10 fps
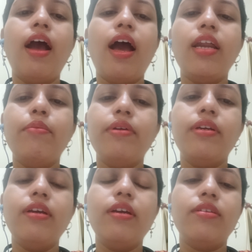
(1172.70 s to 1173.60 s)

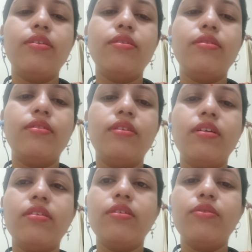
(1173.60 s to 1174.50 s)
RAPD is
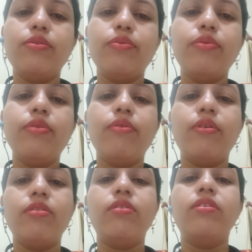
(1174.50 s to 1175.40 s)
thus useful
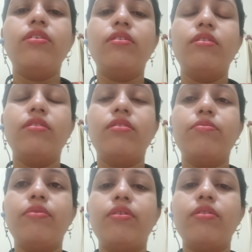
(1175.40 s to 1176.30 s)
for
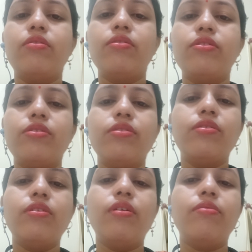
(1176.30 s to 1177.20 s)
the
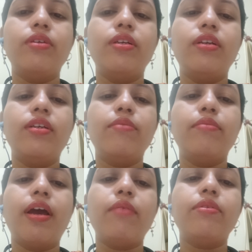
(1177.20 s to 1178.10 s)
construction of genetic
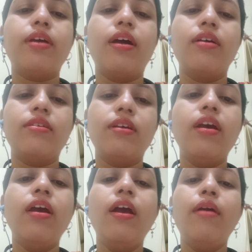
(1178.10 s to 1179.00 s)
maps as a
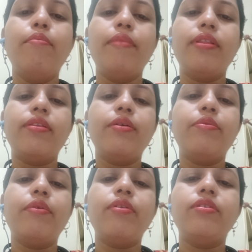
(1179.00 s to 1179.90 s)

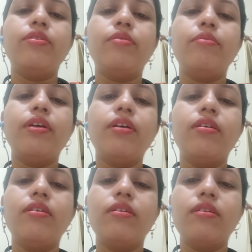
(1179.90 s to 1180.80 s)
method for genomic
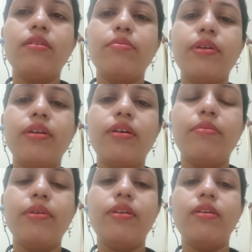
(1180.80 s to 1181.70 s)

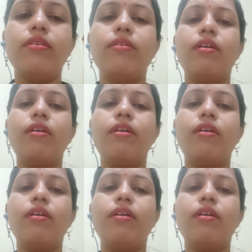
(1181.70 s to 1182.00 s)
fingerprinting.